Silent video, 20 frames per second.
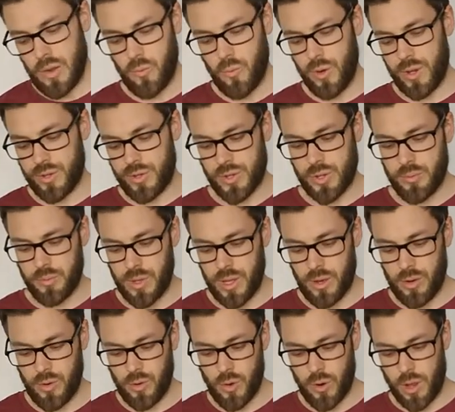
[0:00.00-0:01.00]
which can be
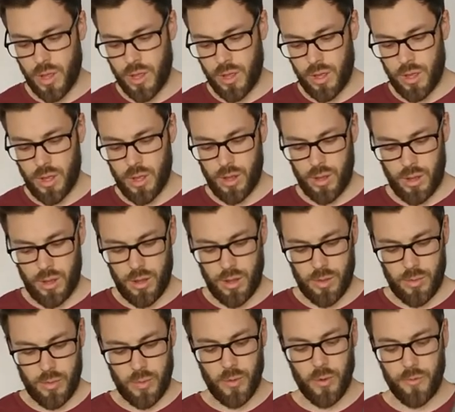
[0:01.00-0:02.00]
annoying.
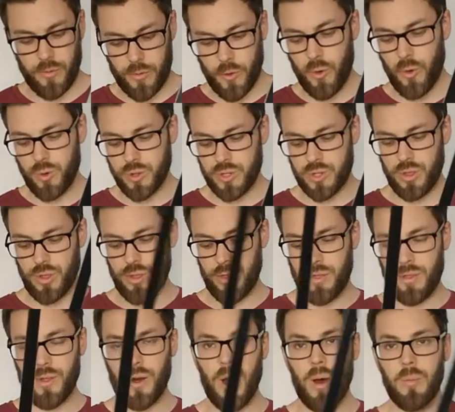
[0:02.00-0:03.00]
Of course, the
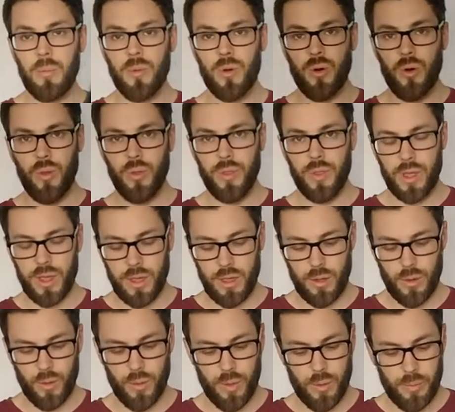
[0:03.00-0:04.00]
thumb on
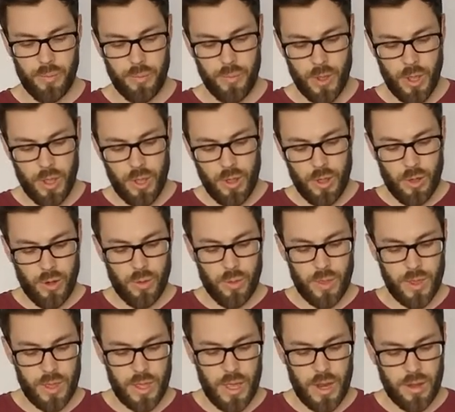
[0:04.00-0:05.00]
the
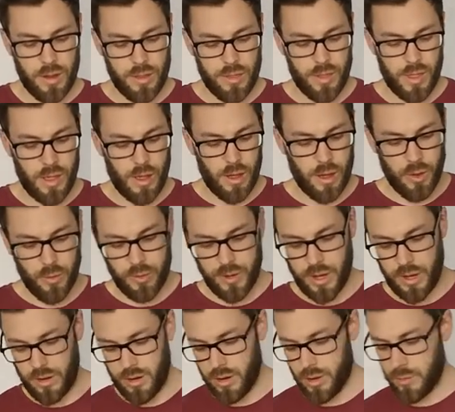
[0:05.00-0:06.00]
end there, I
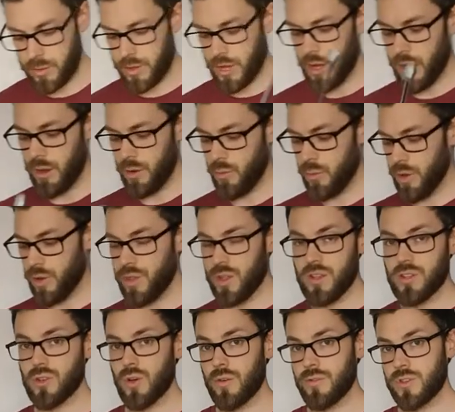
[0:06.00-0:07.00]
would end up cutting one of
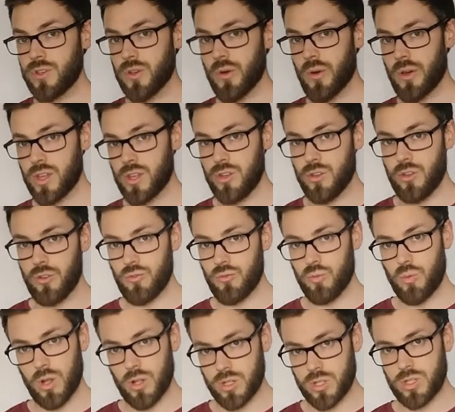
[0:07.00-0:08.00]
these off so I can
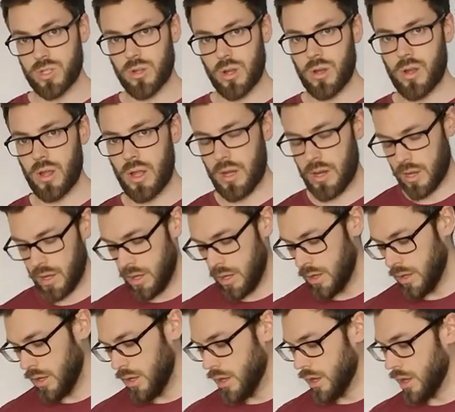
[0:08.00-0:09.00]
use one side,
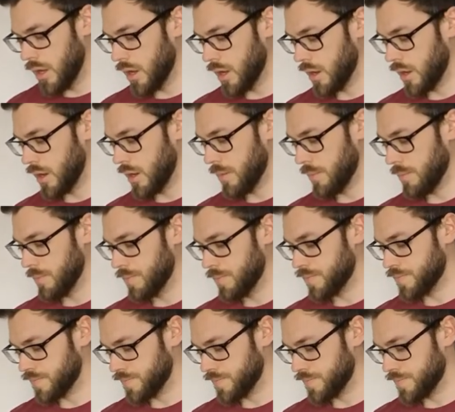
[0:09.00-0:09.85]
and